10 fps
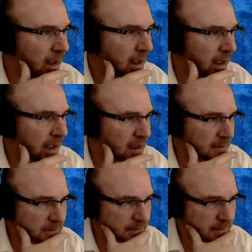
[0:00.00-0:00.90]
Hi,
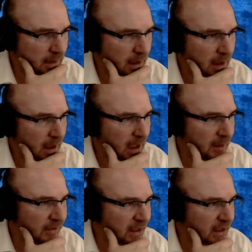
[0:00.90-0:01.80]
Adam.
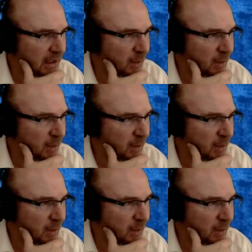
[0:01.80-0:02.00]
Hypothetically,